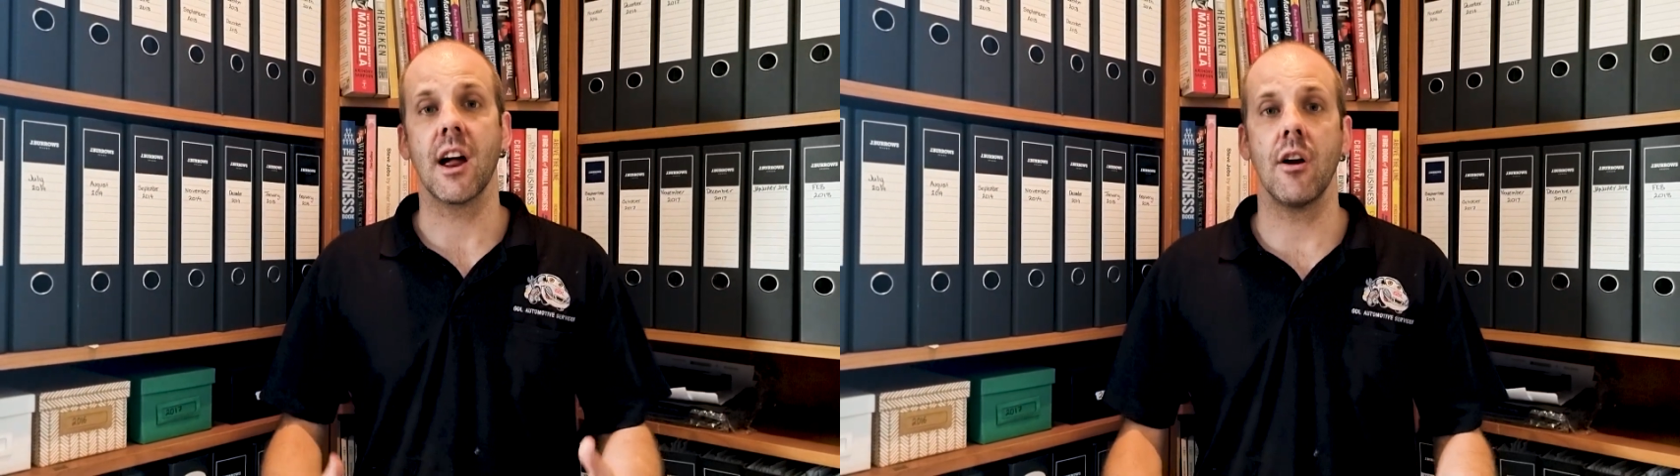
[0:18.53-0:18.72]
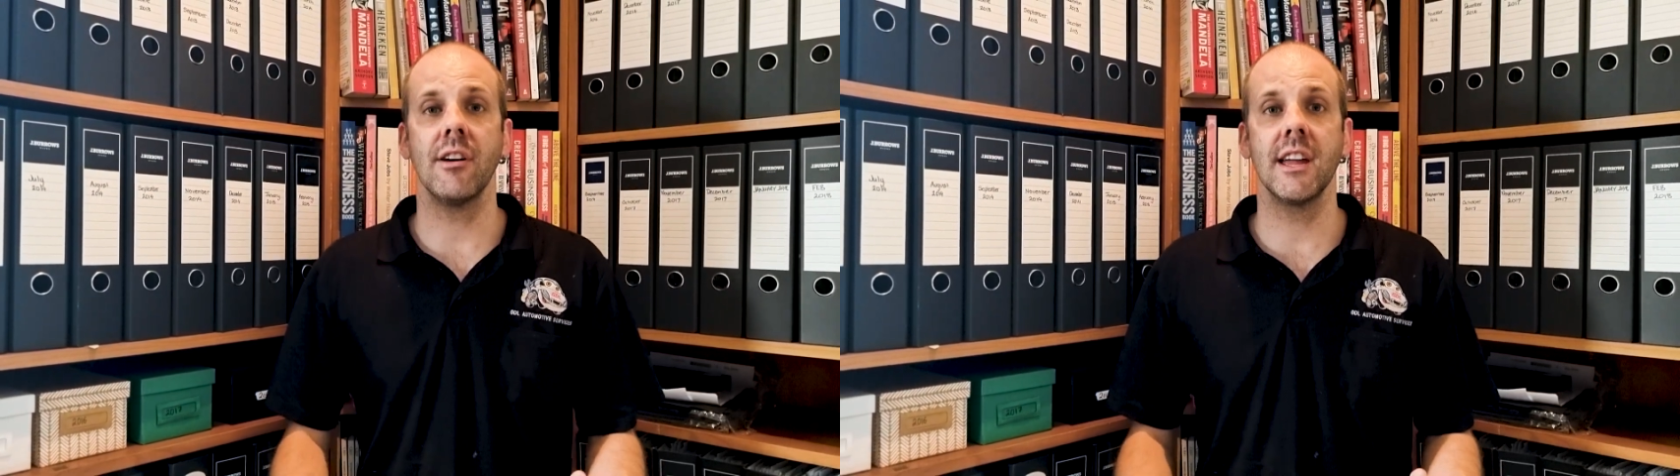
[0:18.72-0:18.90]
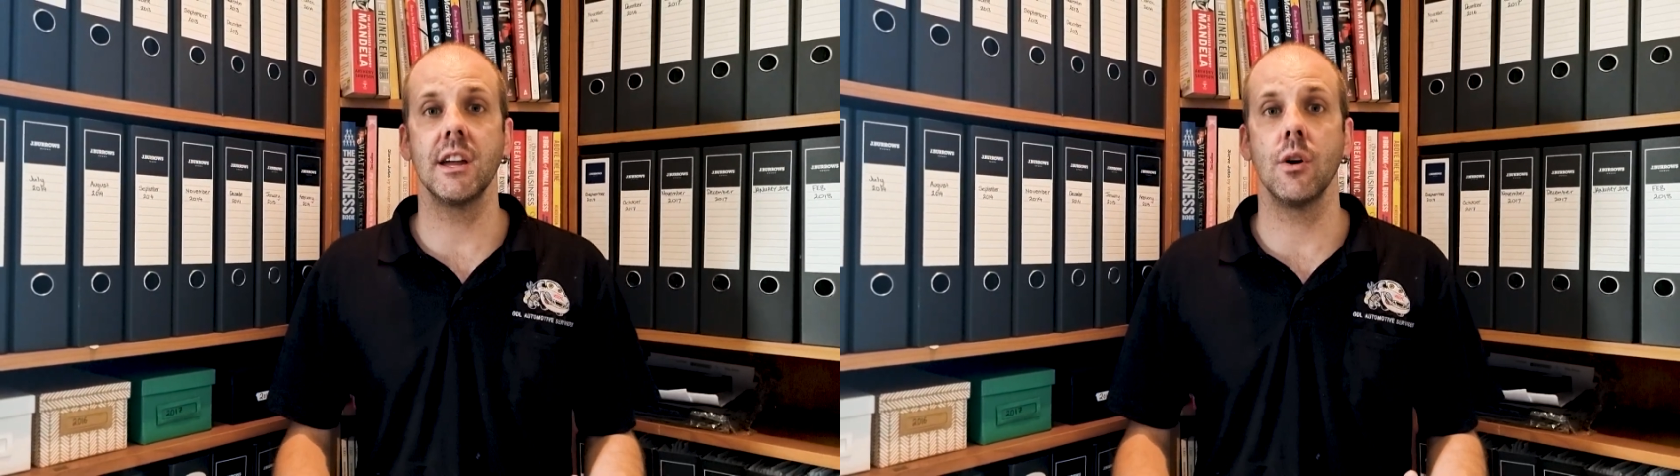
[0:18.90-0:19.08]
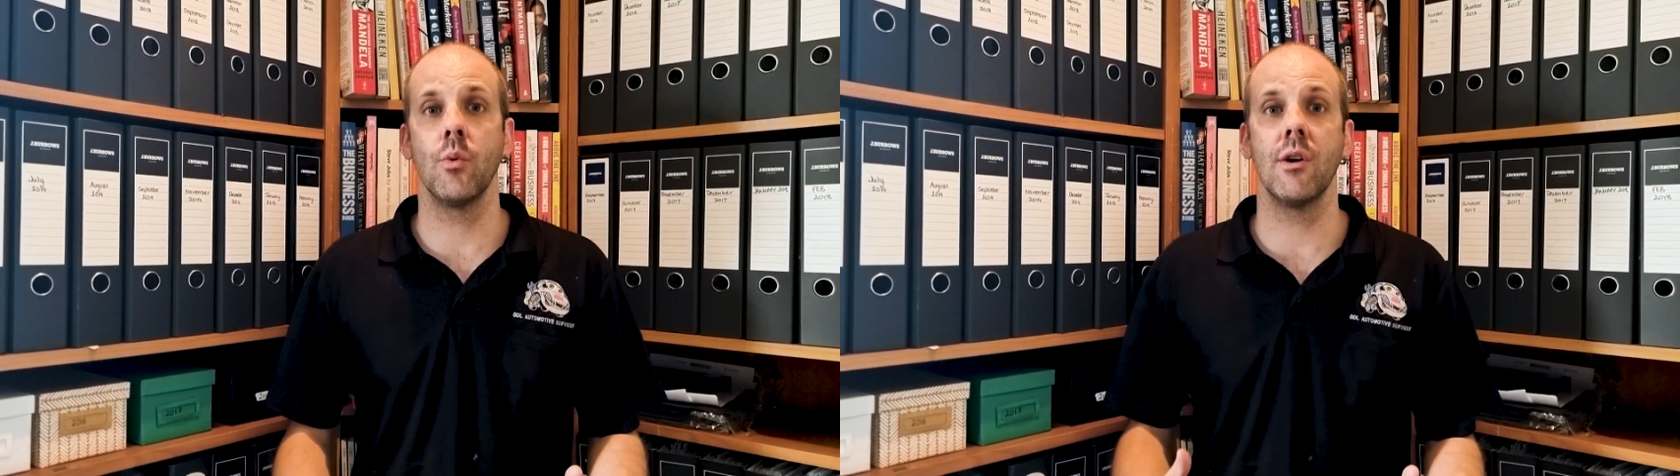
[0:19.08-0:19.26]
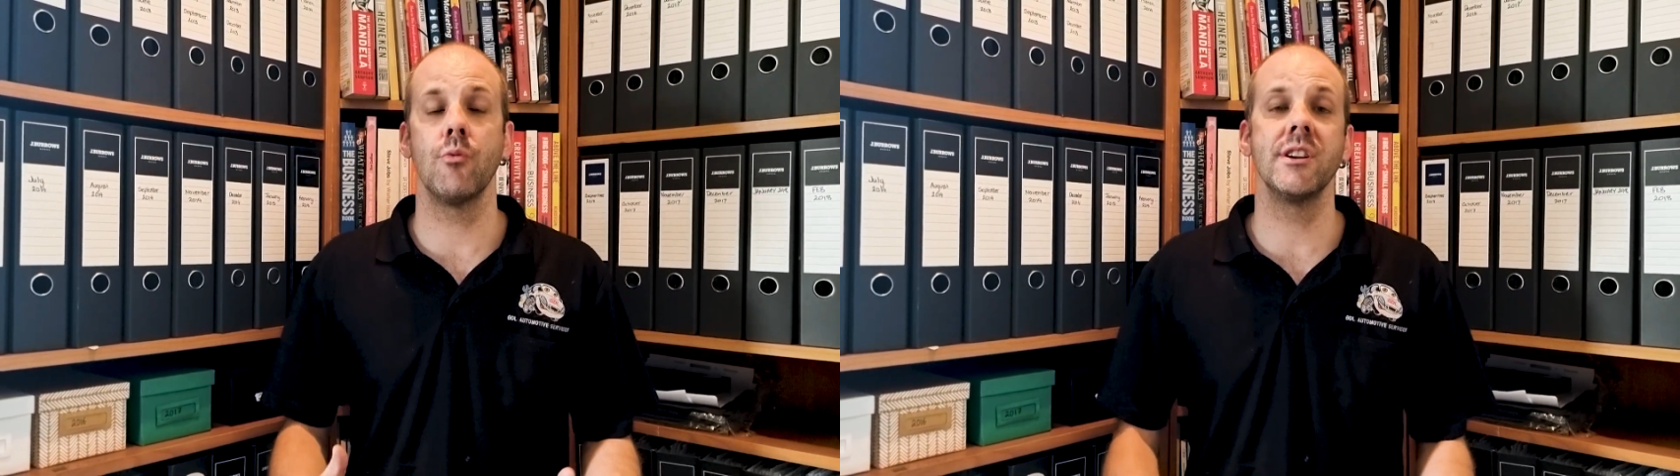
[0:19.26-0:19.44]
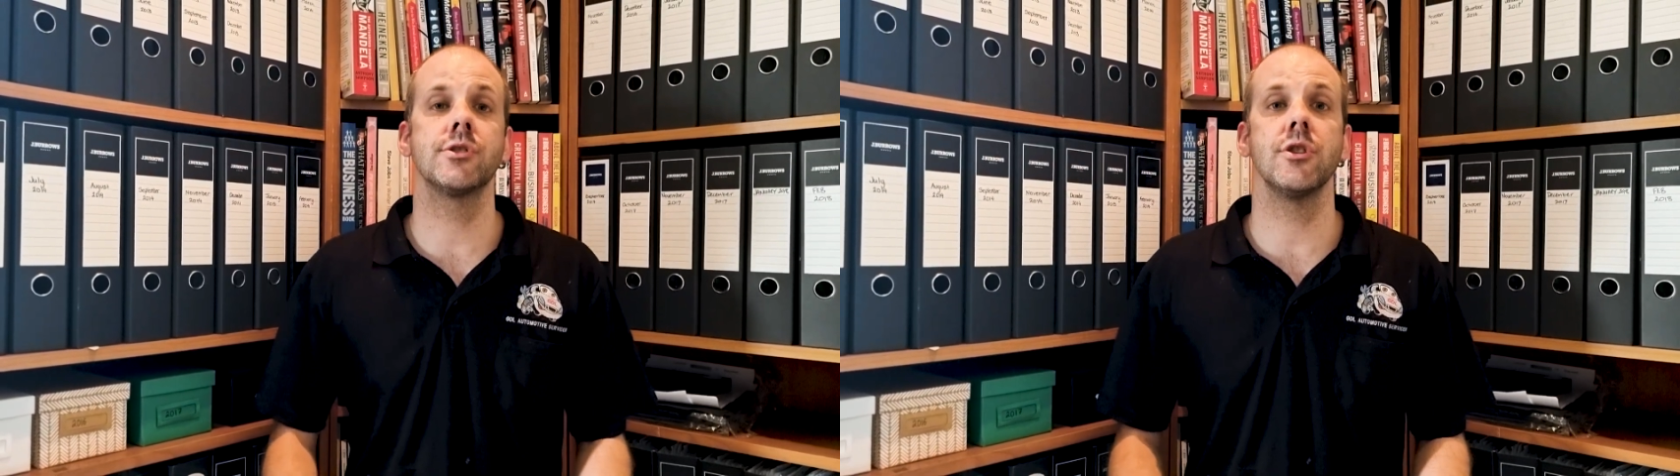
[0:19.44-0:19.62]
Currently,
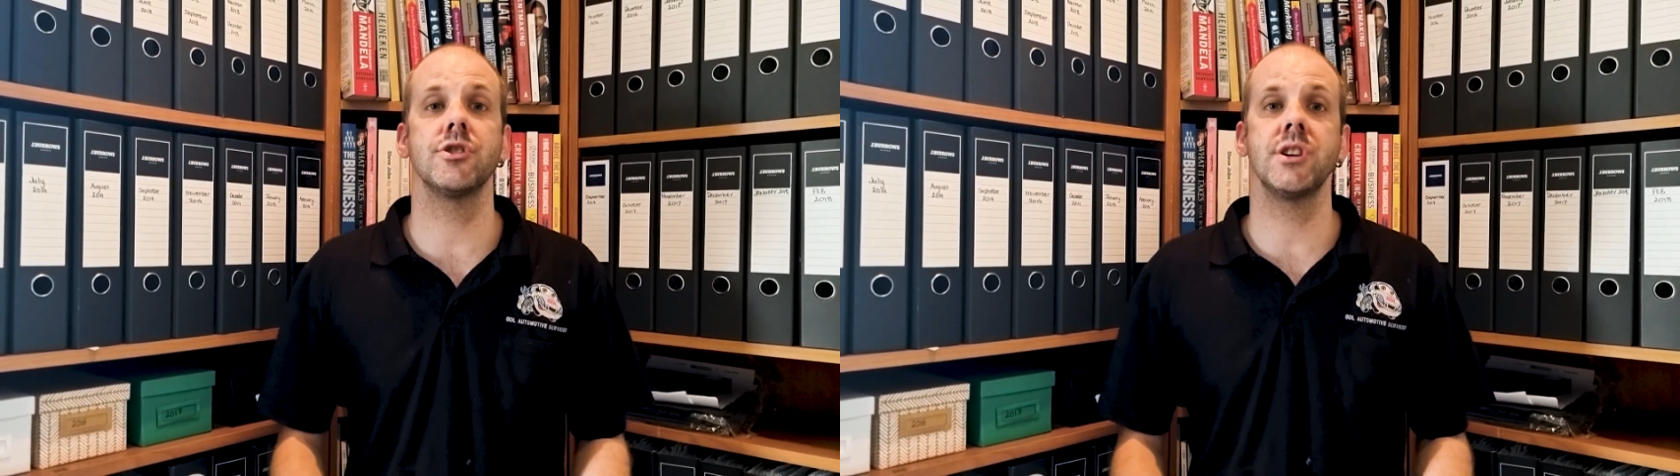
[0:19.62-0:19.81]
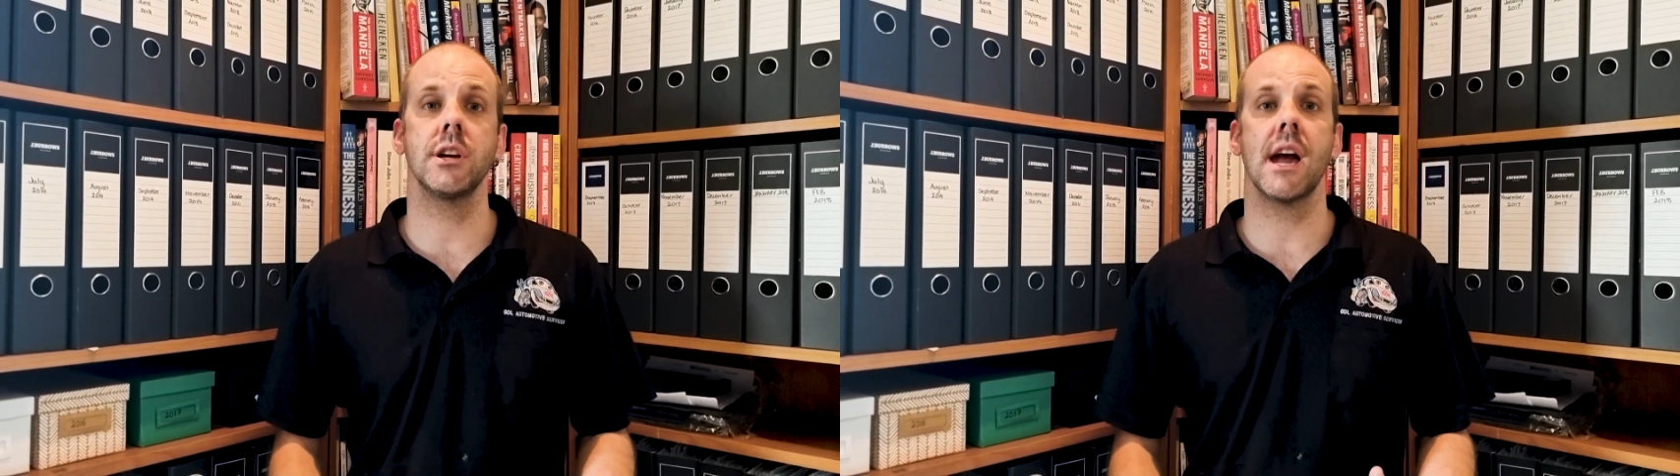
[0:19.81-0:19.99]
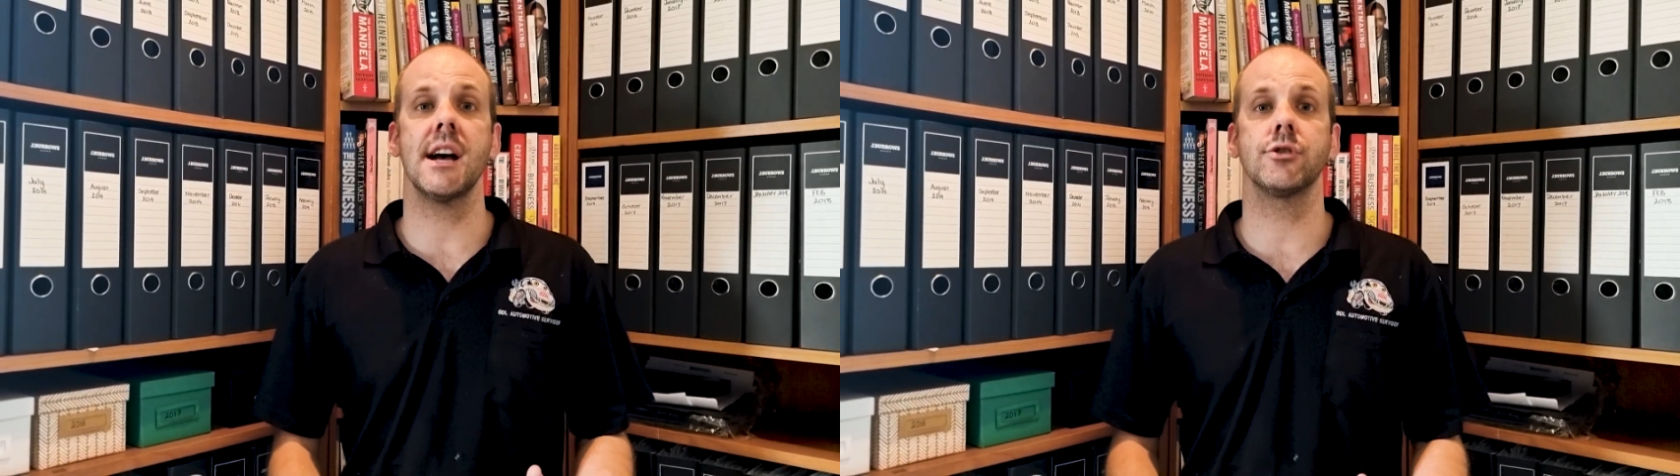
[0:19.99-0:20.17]
we're researching